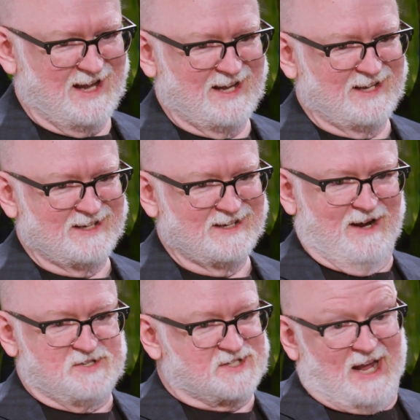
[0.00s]
And
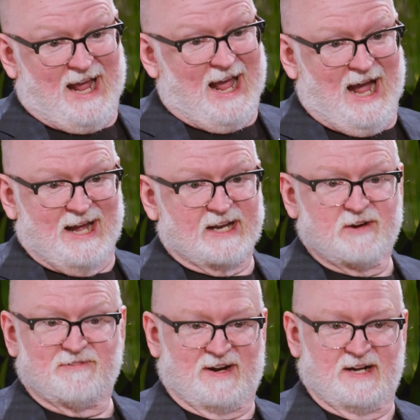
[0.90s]
I was just like, yeah, I got to
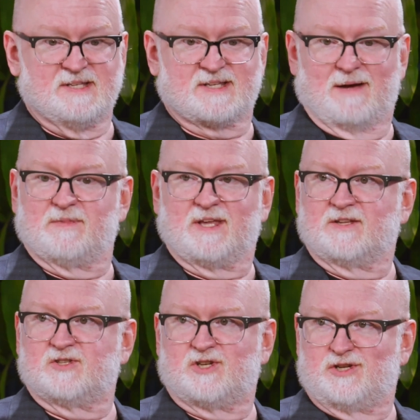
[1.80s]
go find something to